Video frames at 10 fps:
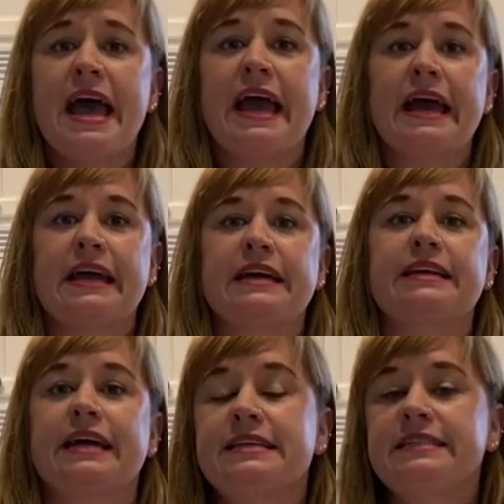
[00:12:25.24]
And
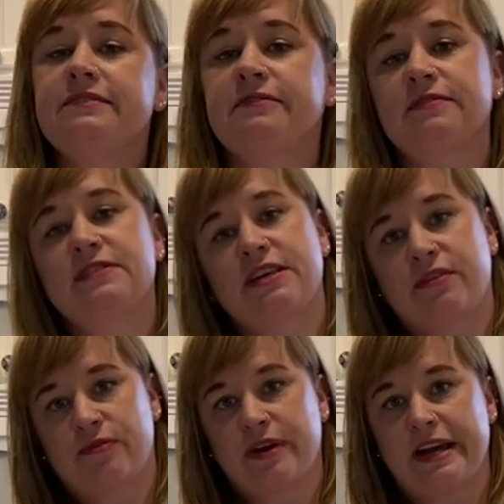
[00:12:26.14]
in
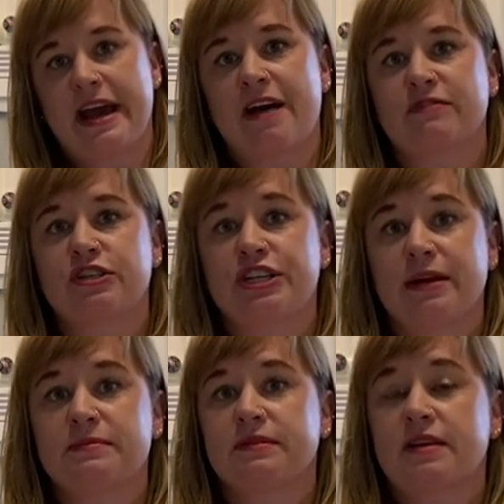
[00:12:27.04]
1953, after
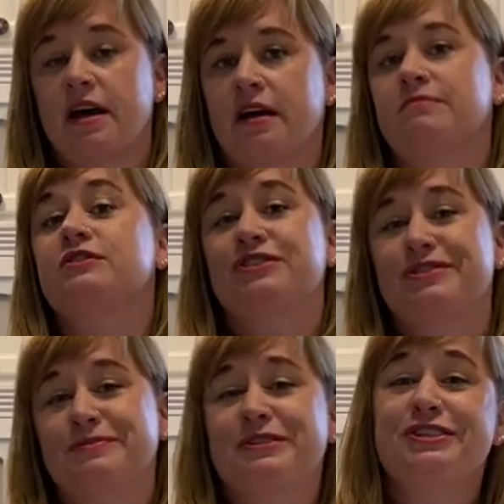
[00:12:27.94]
James, uh,
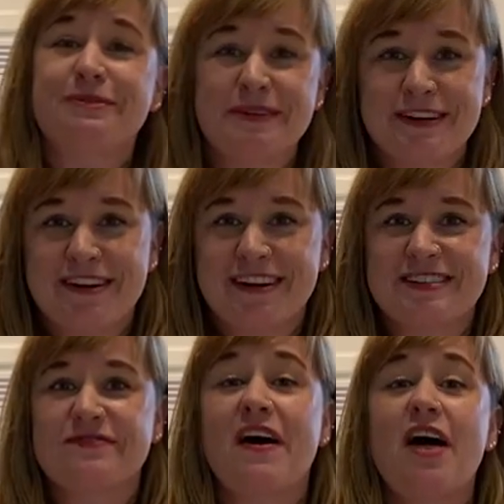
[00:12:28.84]
excuse me, Jimmy
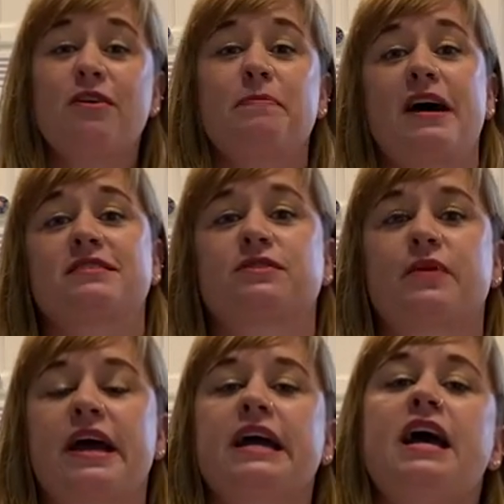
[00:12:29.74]
Carter's father passed
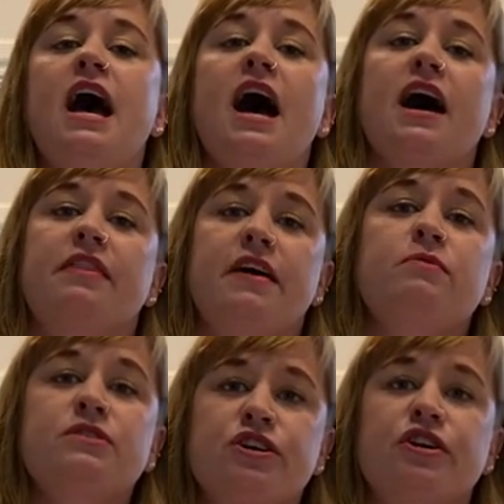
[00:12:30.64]
away, uh,
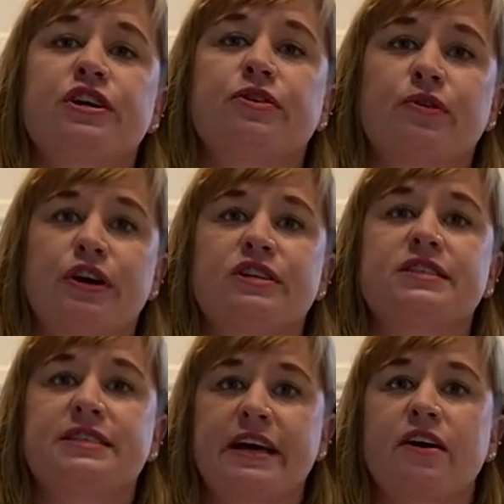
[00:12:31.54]
they returned in order
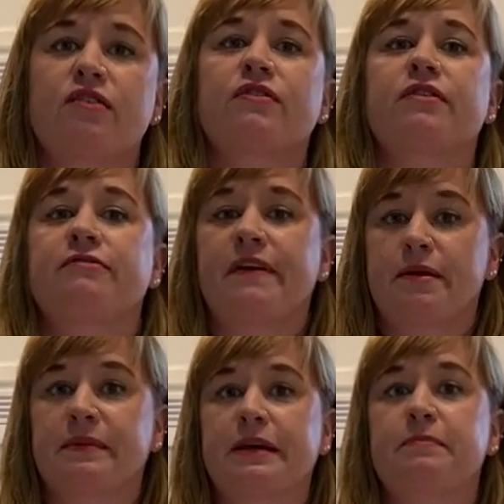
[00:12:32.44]
to take over the
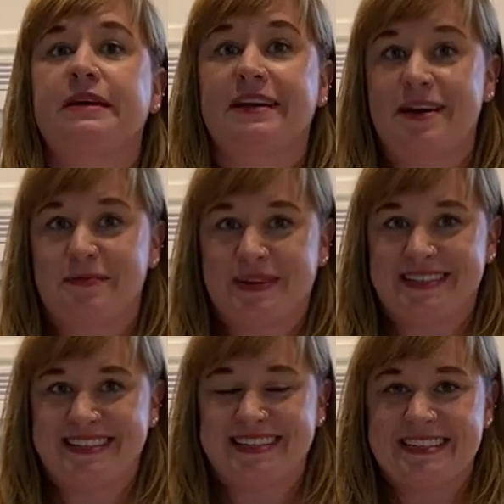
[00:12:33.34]
family peanut
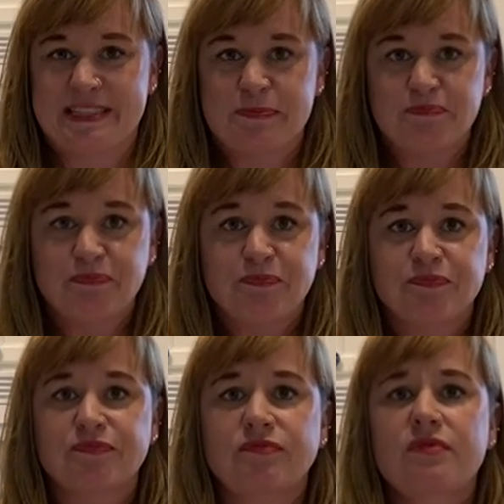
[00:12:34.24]
business.
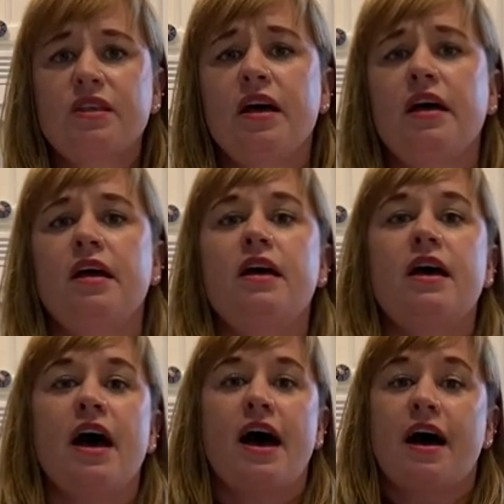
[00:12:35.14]

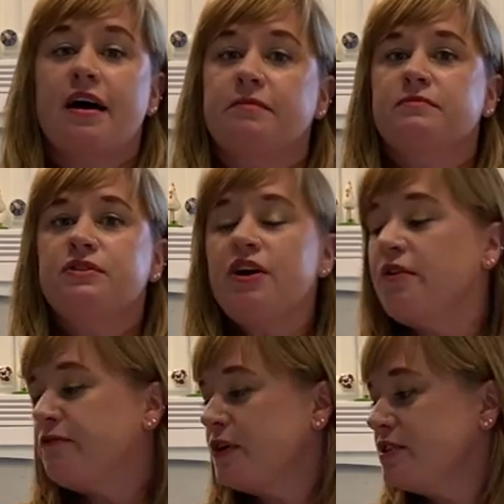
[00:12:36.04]
Um,
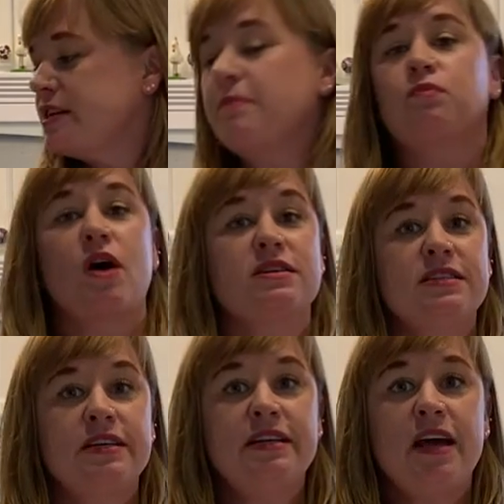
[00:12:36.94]
so first up,
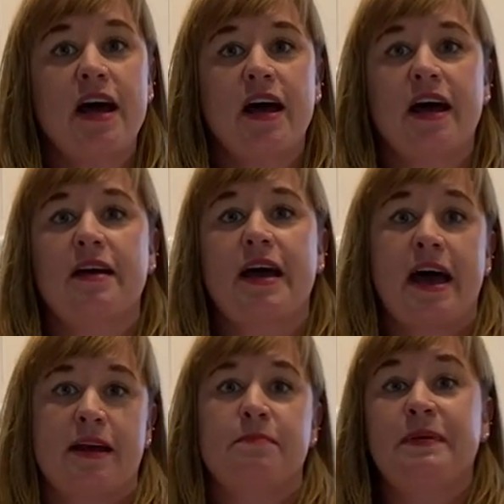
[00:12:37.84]
Rosalynn uh,
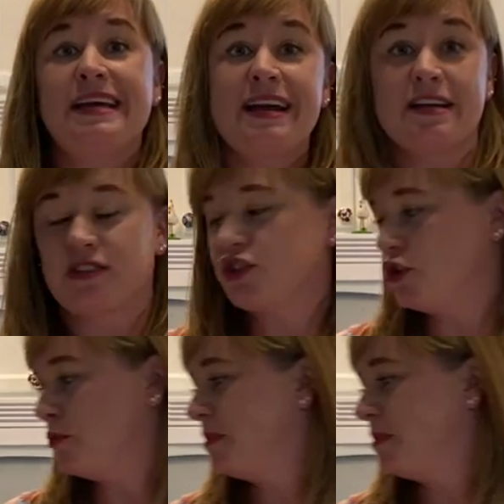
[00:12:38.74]
had a peanut soup